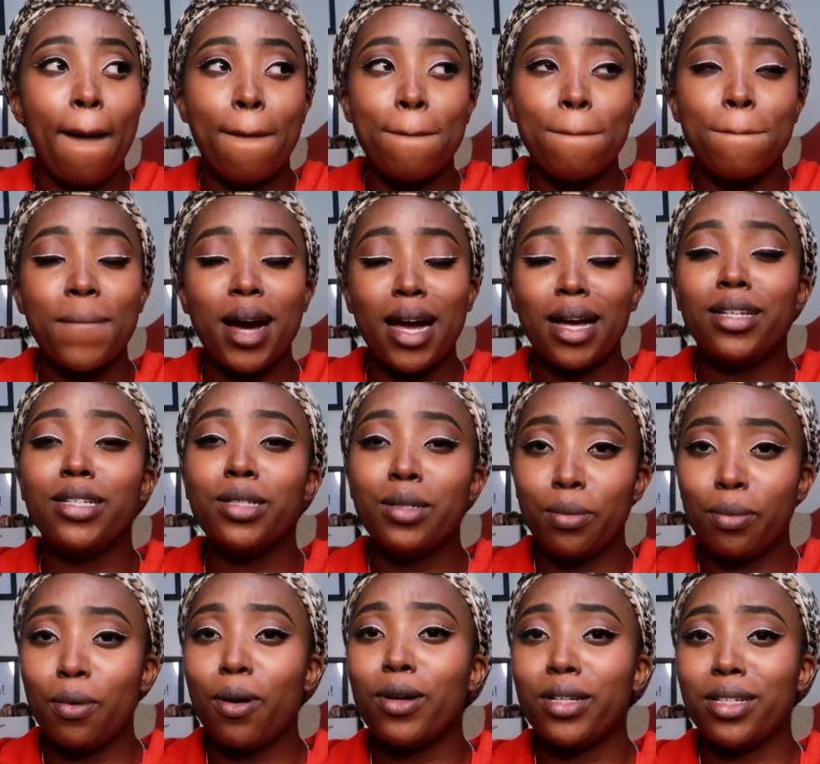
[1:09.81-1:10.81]
much
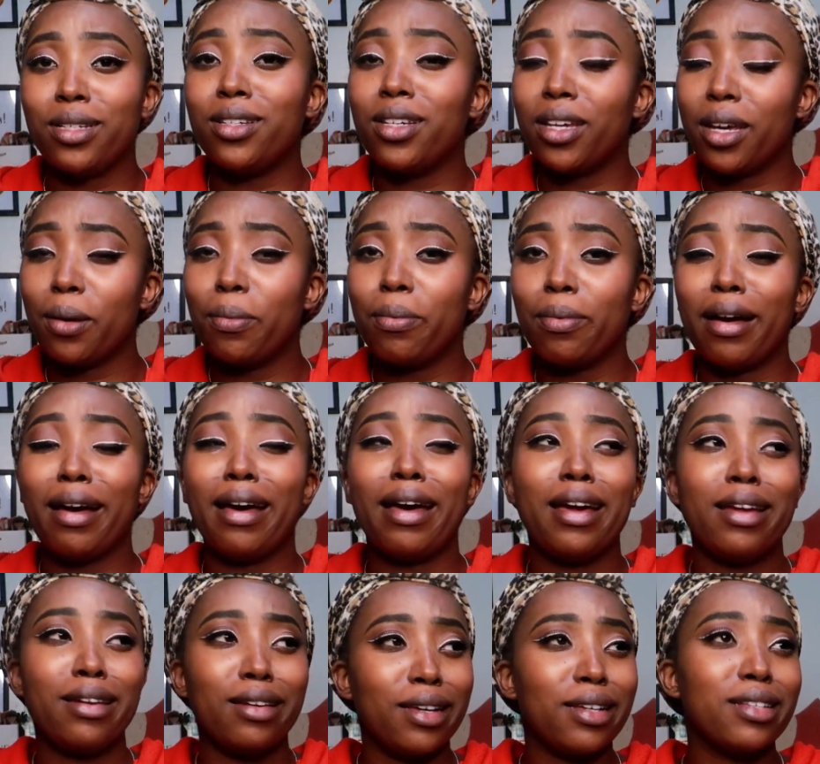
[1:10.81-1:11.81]
more cheaper
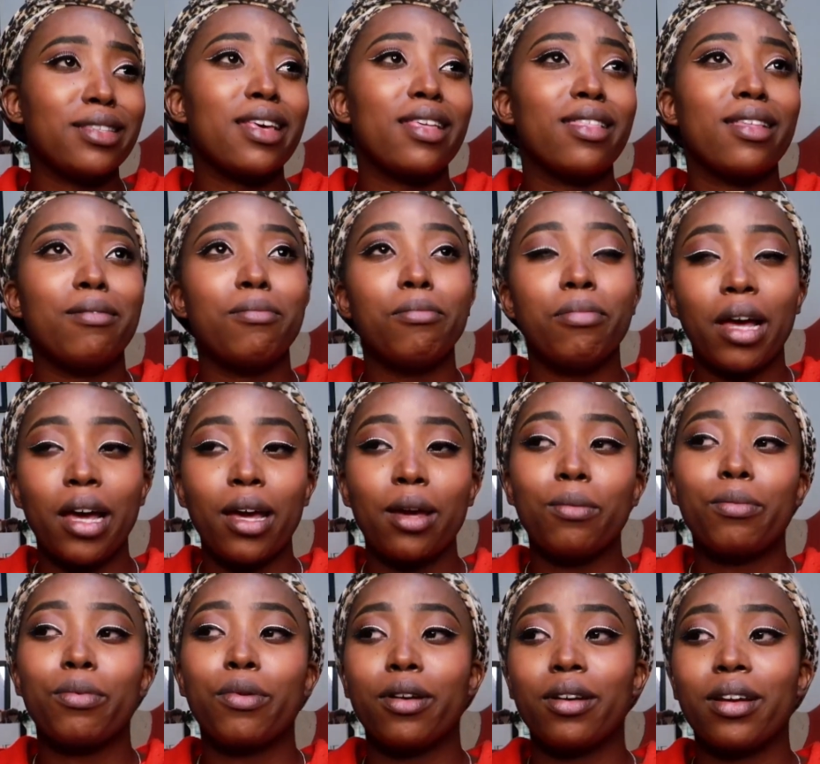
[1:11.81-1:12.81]
and easier than
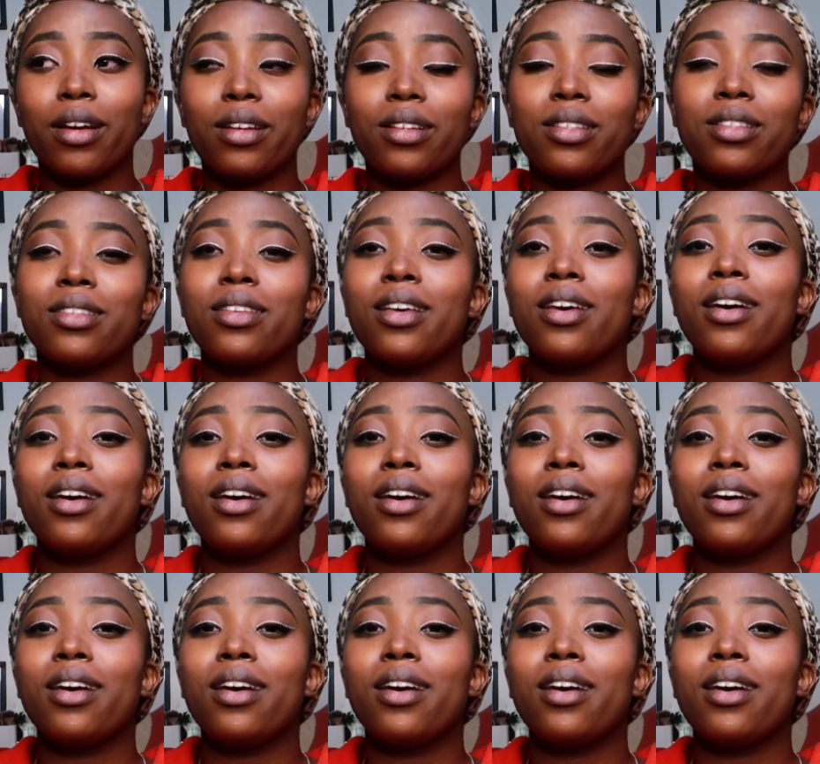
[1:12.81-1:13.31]
buying products